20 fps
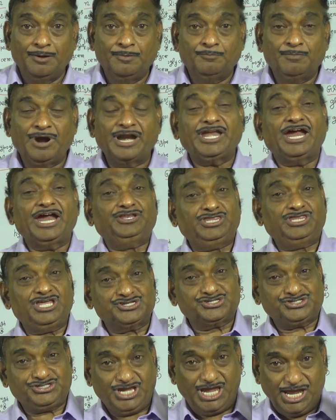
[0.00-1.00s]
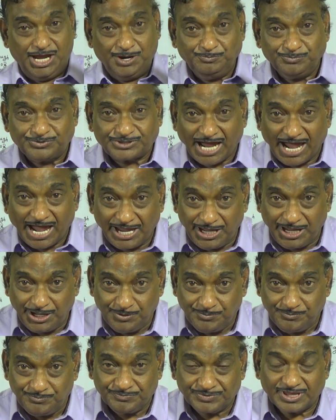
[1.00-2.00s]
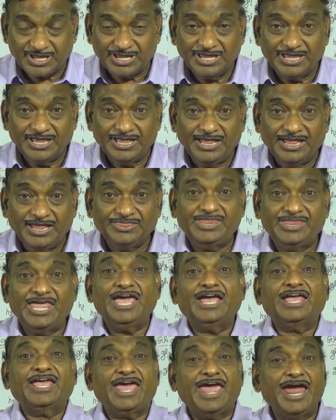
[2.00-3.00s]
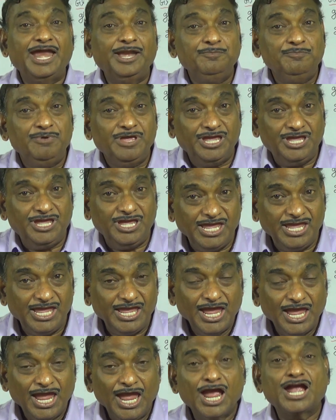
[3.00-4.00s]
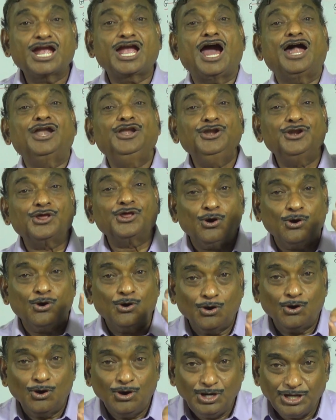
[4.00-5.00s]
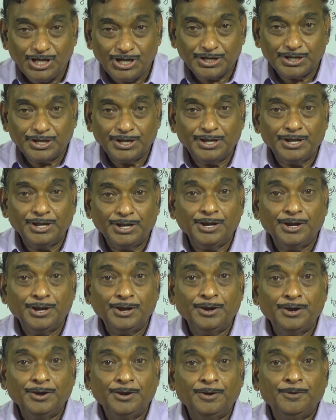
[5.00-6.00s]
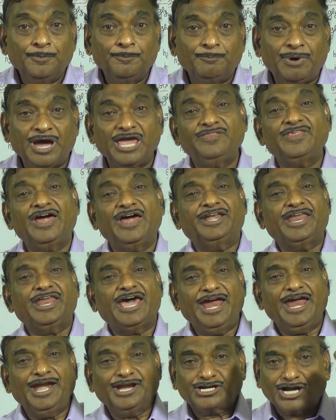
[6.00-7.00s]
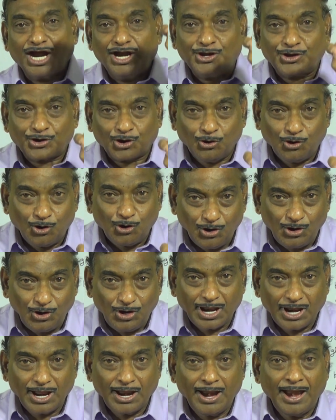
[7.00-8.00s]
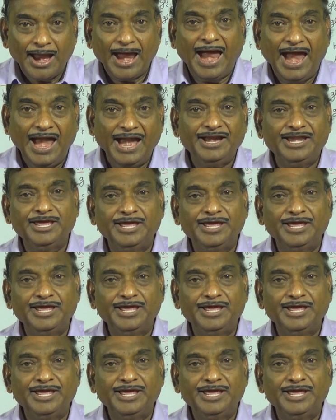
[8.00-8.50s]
but at the same time they can be controlled by the diet control and